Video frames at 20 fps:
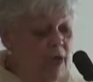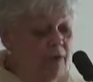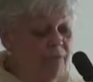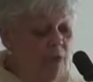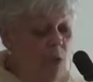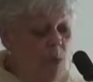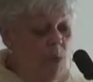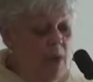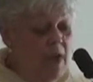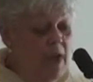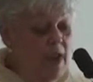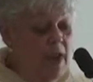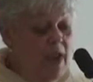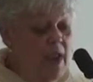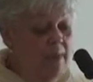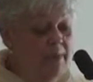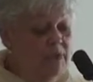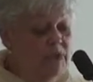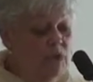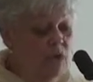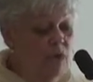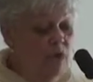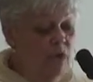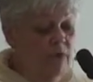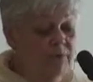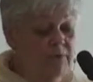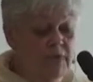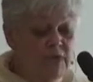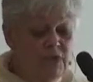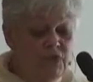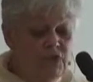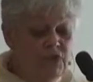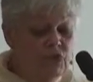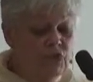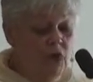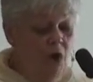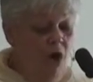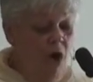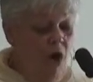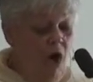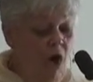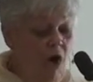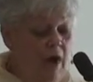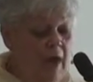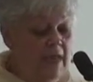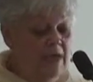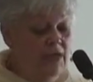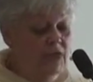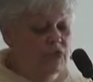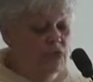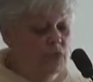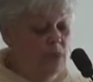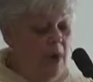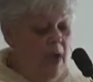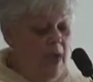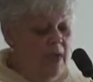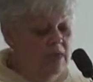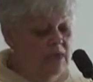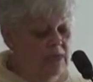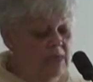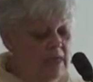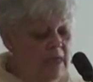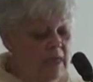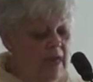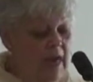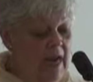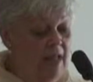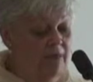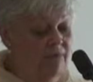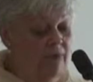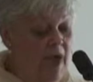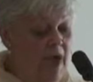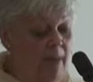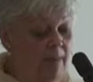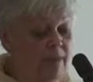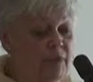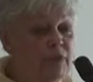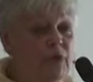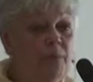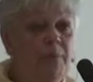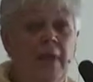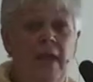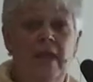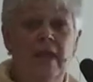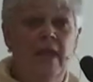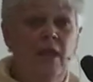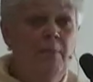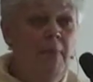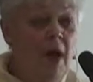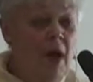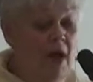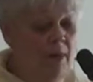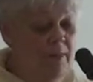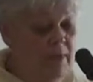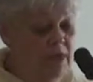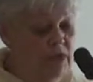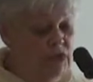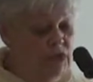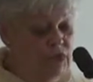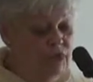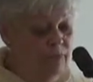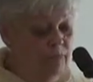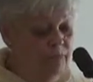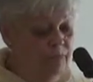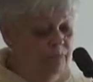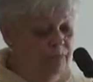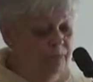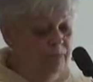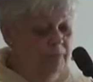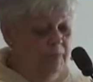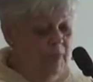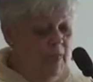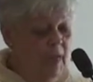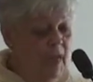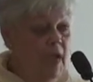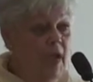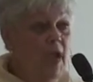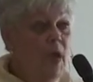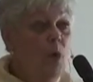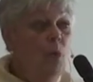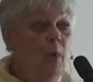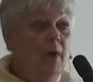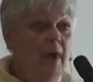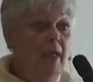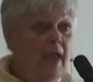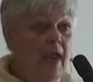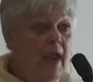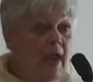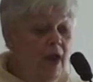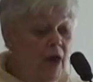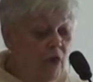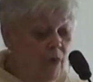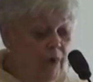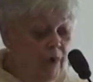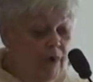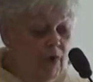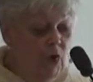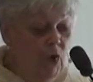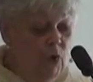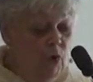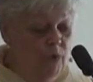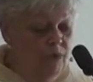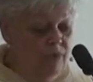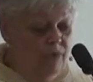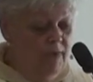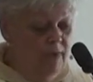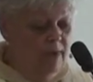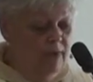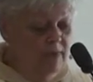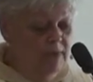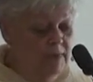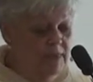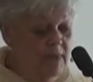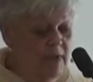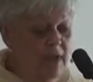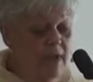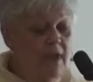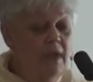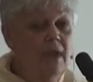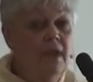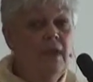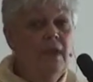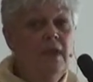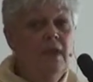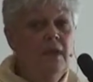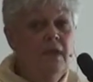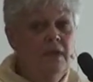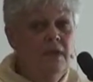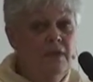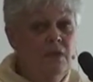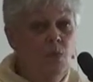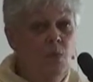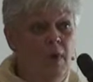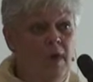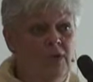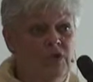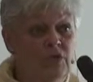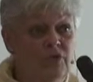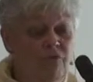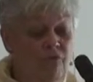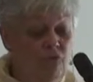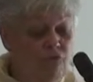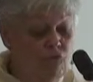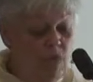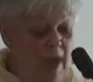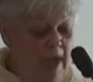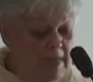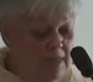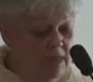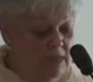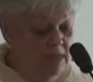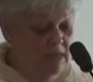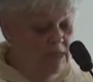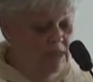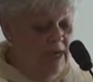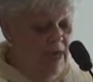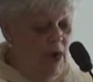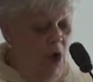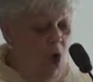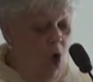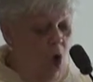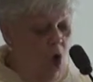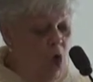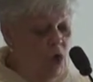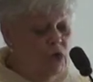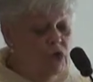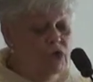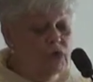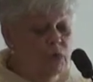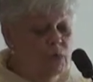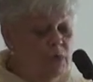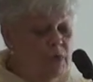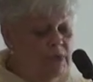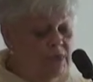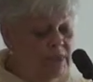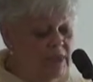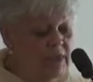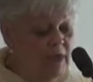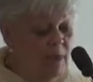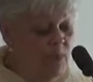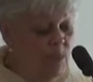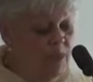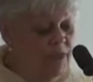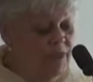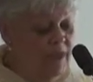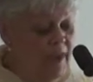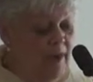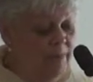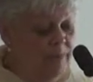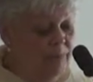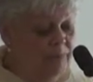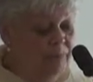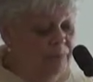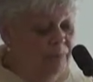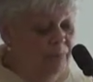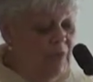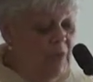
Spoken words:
For we observed his star at its rising and have come to pay him homage." When Herod heard this, he was frightened, and all Jerusalem with him.